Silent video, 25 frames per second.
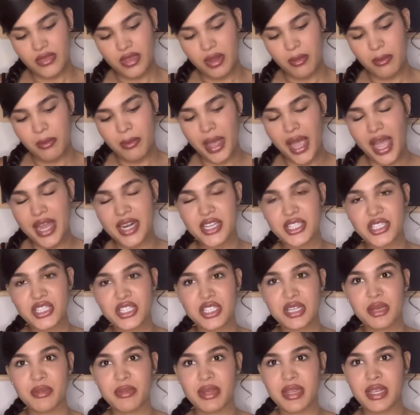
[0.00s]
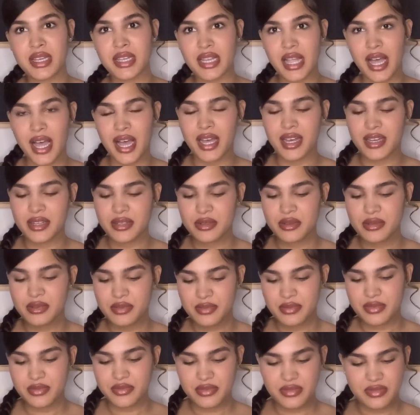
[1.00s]
manage to be glad
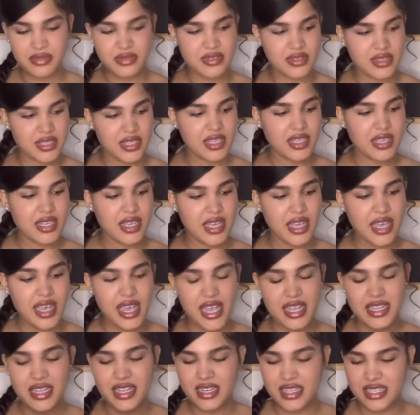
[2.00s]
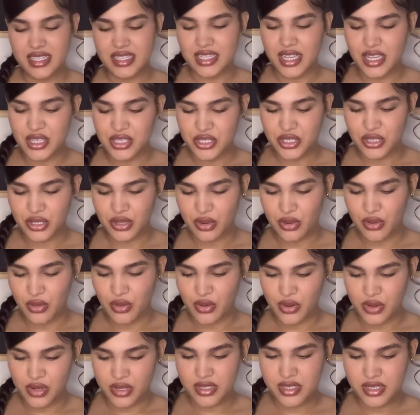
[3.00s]
and then set your
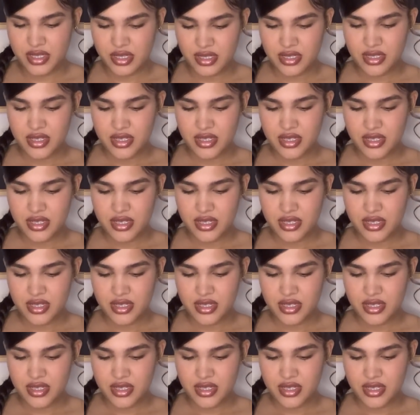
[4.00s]
course